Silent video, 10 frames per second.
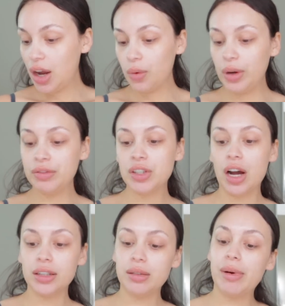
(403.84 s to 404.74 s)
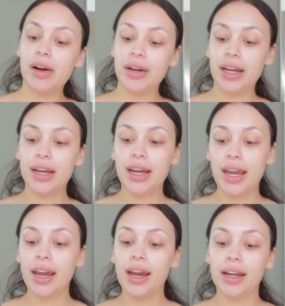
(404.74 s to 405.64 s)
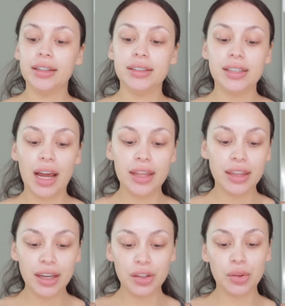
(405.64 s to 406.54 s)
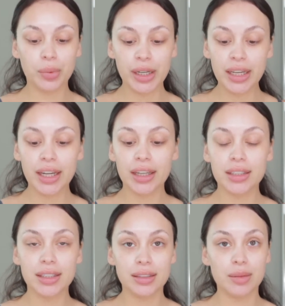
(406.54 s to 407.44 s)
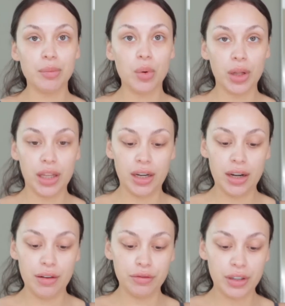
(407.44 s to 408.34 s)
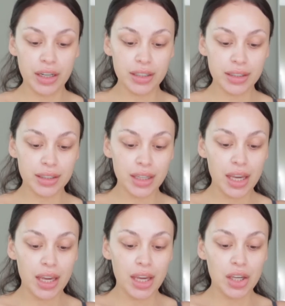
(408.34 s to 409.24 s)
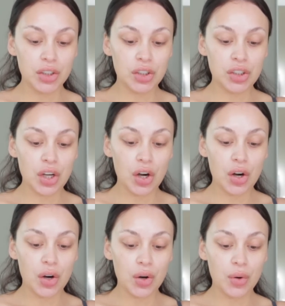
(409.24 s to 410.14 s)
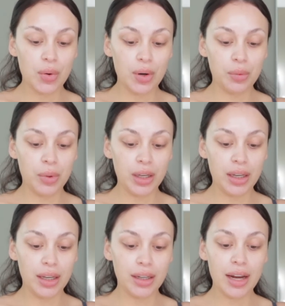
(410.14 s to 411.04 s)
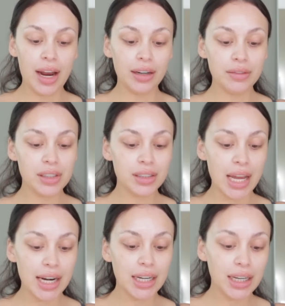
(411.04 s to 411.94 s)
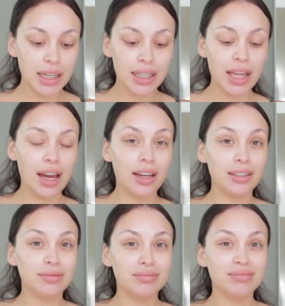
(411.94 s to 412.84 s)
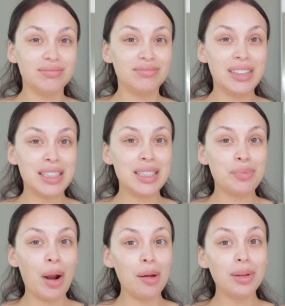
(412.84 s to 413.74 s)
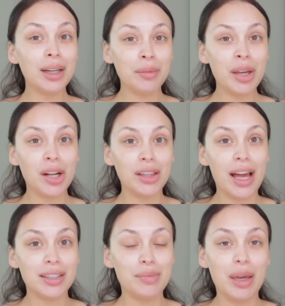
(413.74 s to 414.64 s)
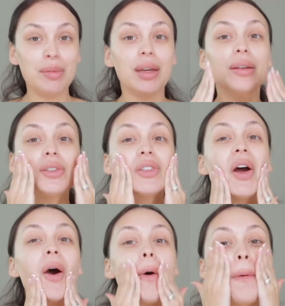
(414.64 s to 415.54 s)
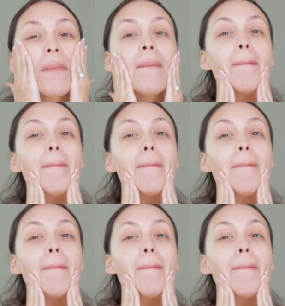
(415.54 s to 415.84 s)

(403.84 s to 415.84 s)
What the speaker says: We've talked about it, and I think 3 kids is more than enough for us. So we kind of decided that this is probably going to be our last baby. So